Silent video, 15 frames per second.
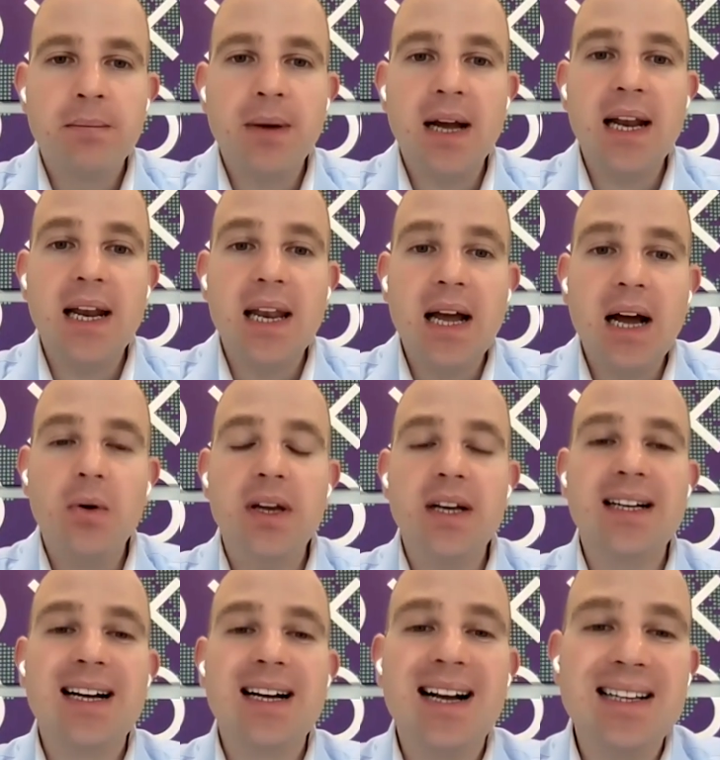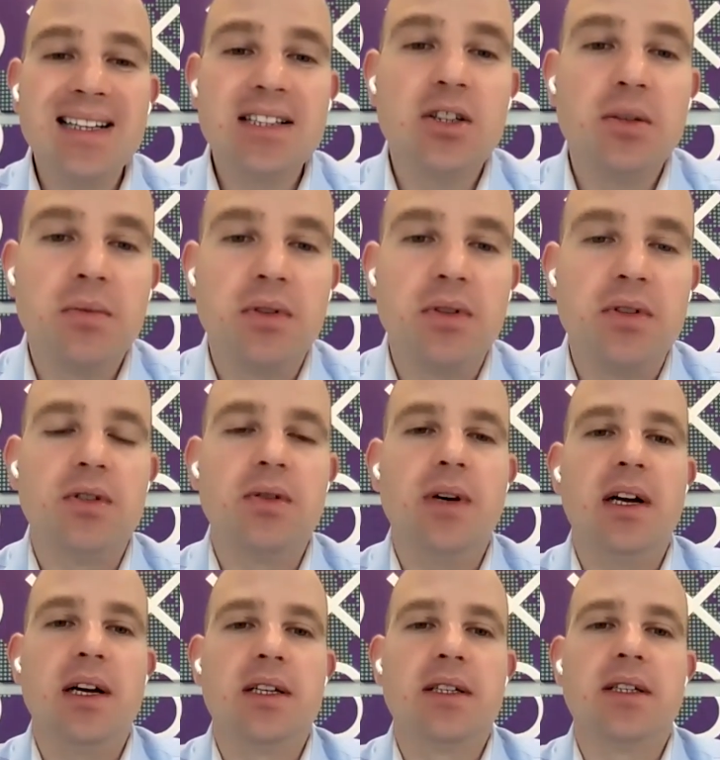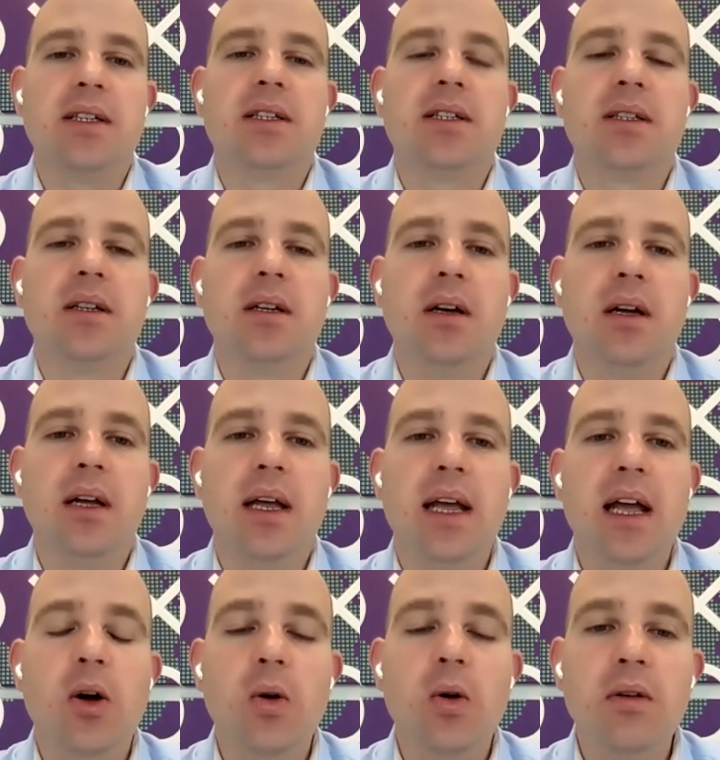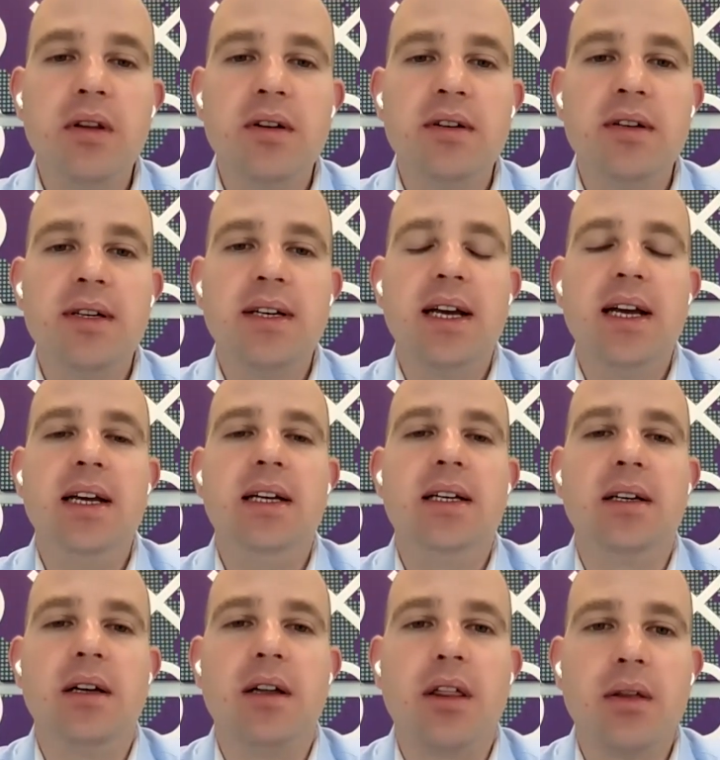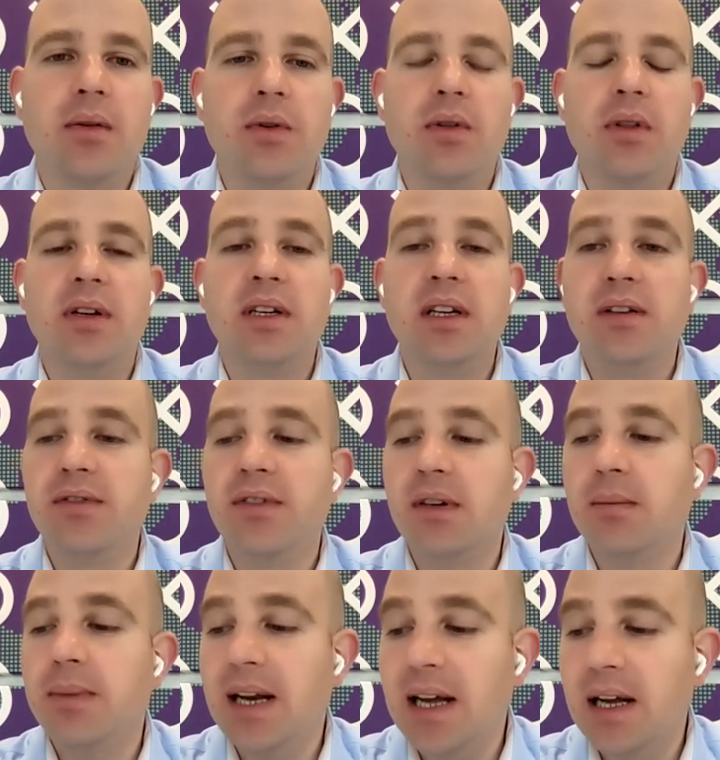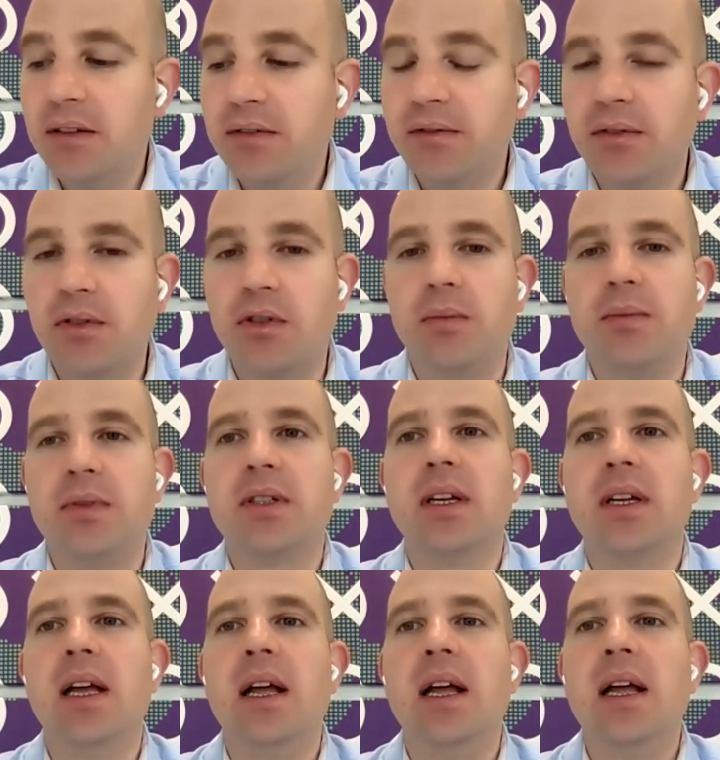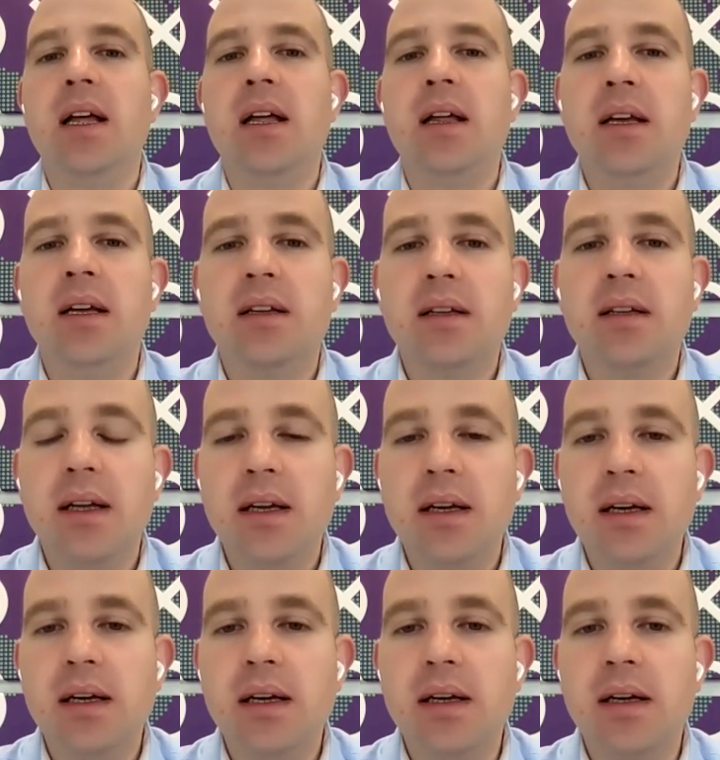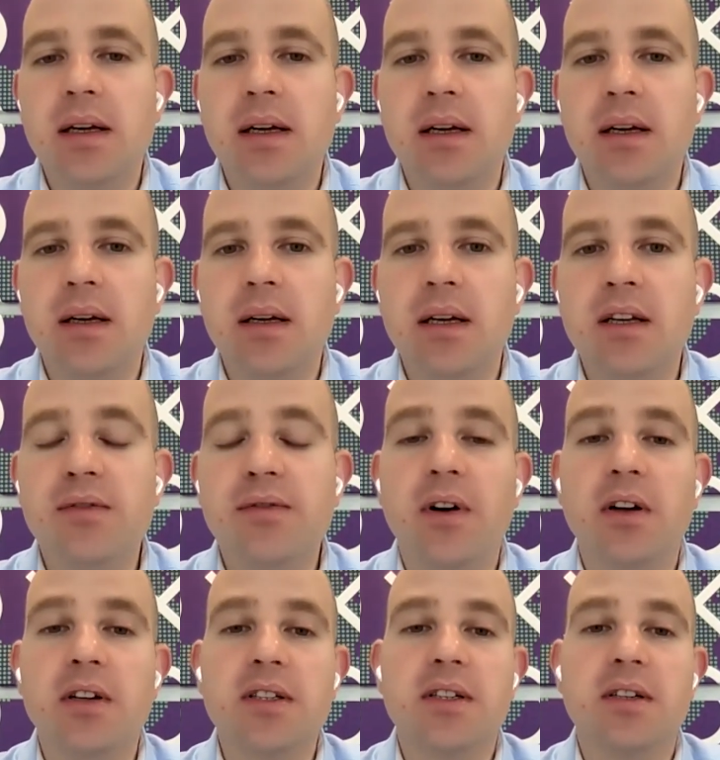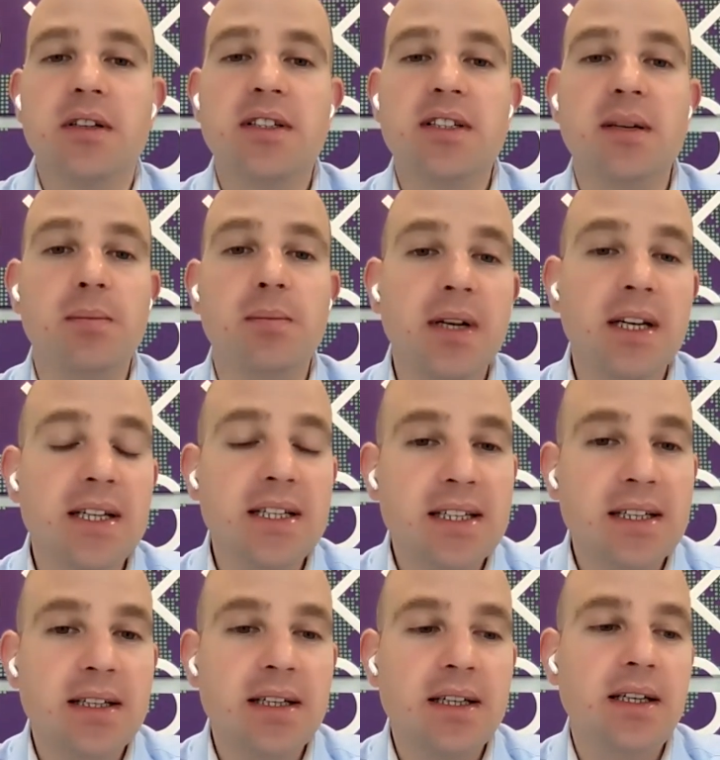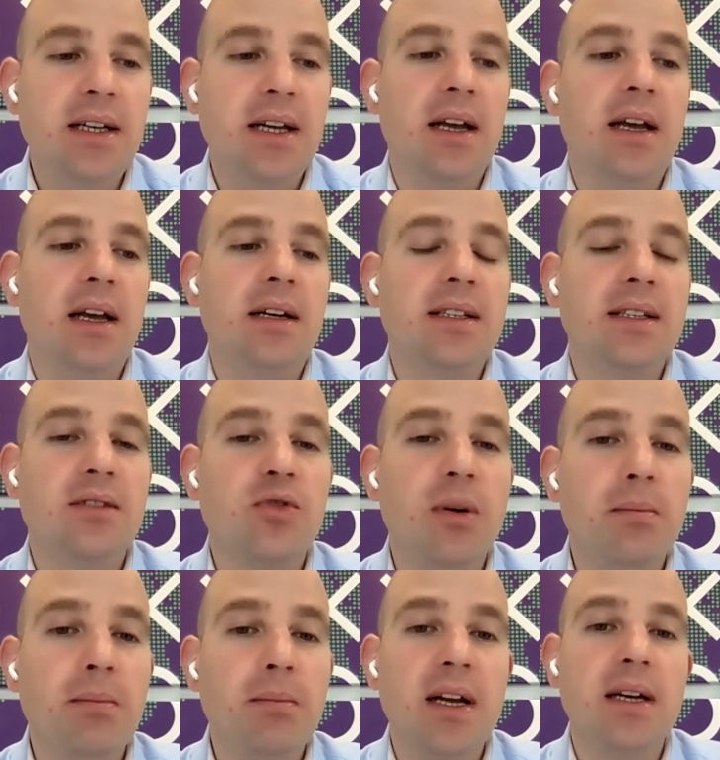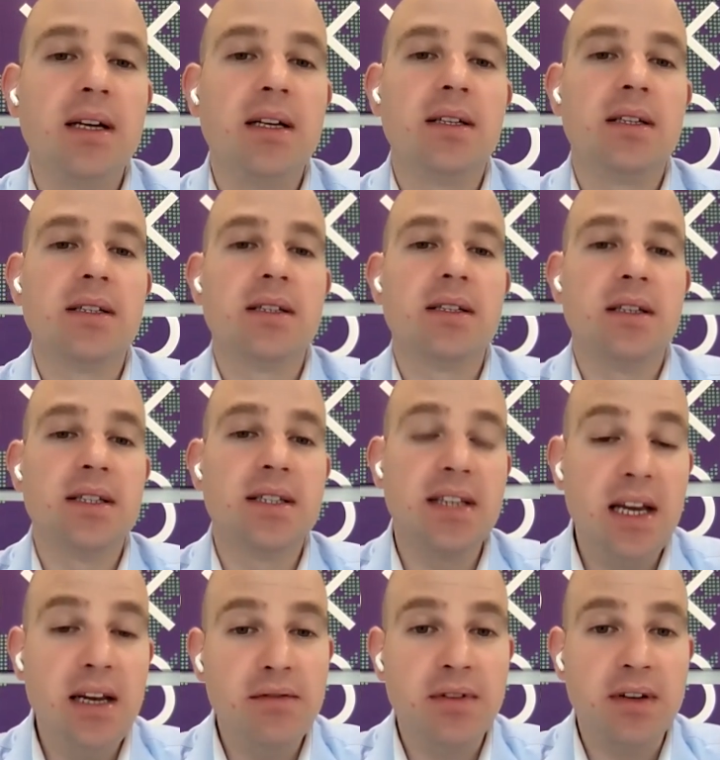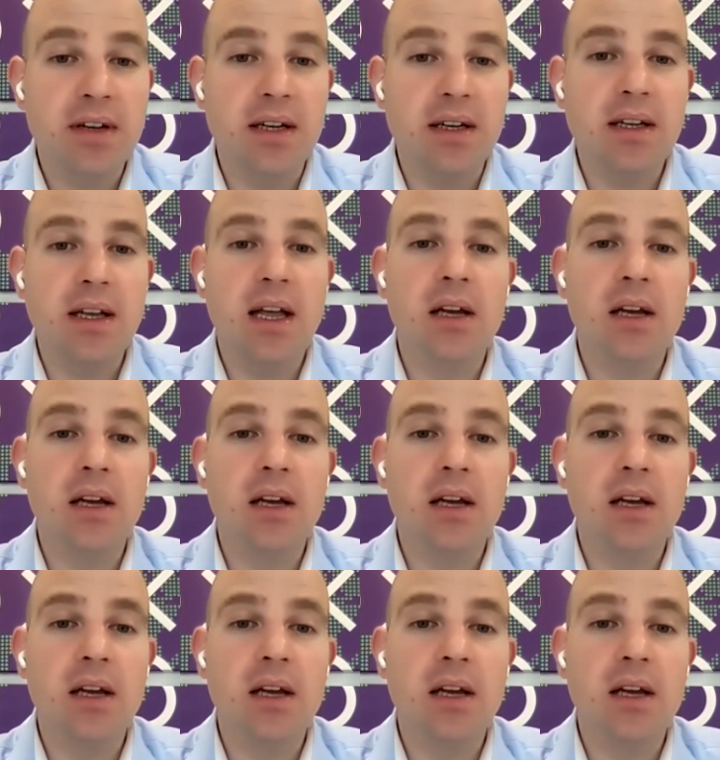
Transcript: allowing customers to access all their data through the different platforms, it fosters simplicity and tremendous saving.